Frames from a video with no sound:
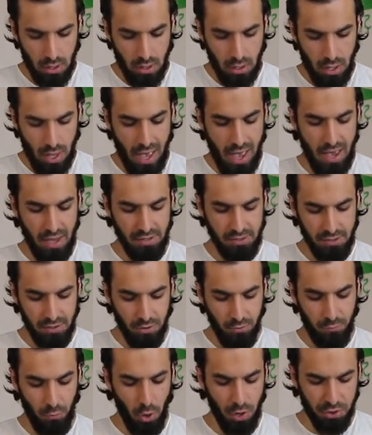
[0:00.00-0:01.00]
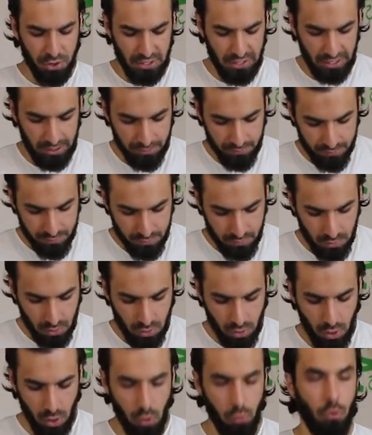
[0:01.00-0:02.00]
And fourthly,
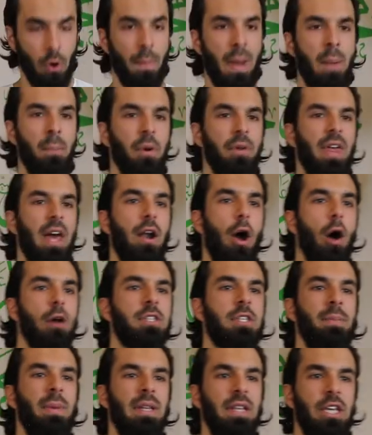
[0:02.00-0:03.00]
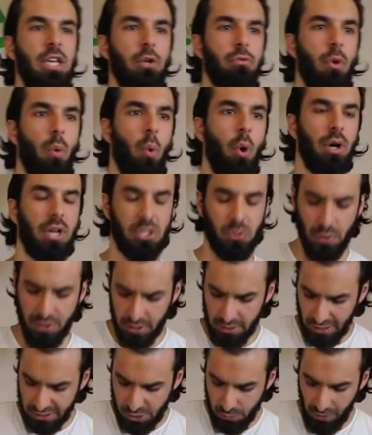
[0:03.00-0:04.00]
remember that ultimately your reward is with
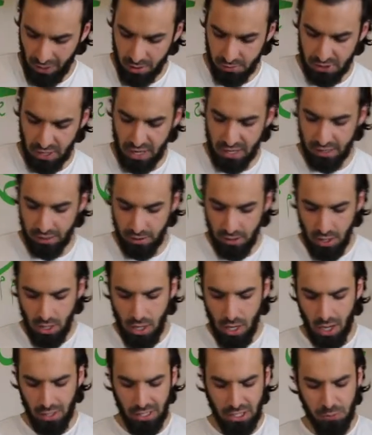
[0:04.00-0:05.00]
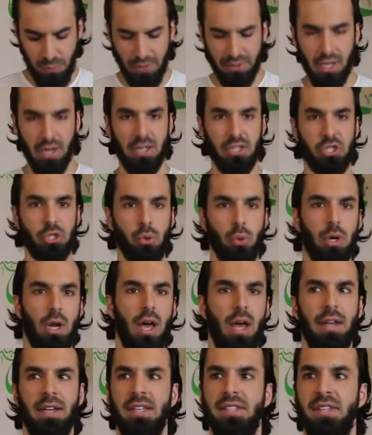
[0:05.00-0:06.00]
Allah subhanahu wa ta'ala. Allah subhanahu wa ta'ala in
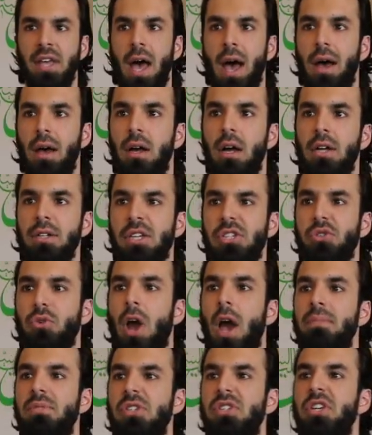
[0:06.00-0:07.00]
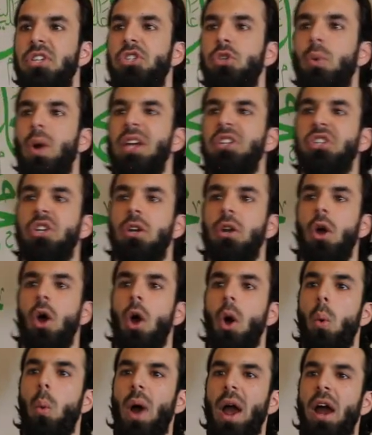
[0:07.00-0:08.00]
Surah Nisa describes a situation
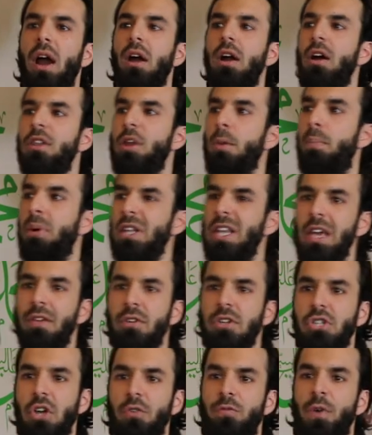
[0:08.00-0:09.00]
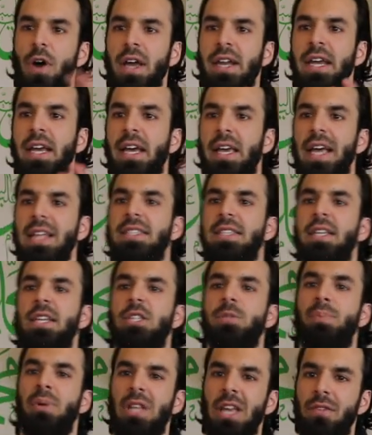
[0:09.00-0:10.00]
where the believers are fighting against the
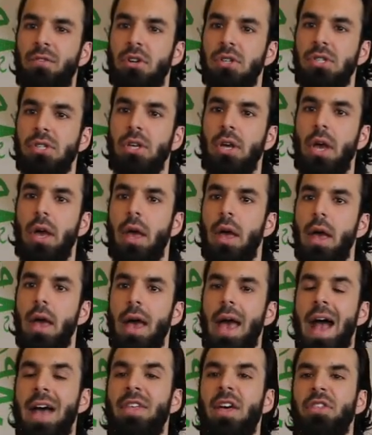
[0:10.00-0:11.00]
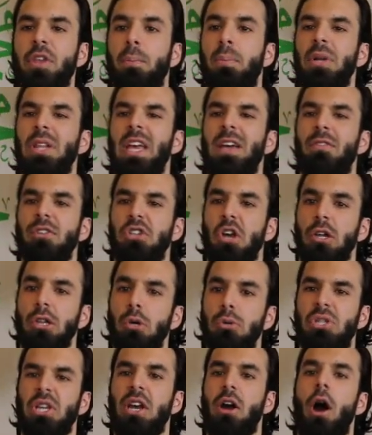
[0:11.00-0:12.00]
disbelievers and that the believers are
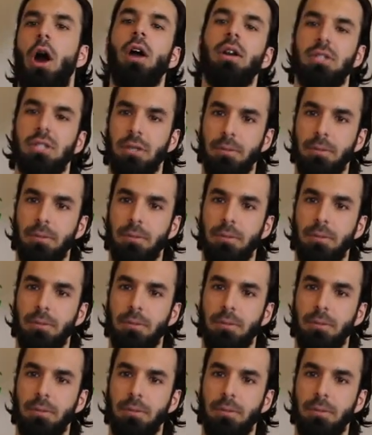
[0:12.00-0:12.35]
losing heart.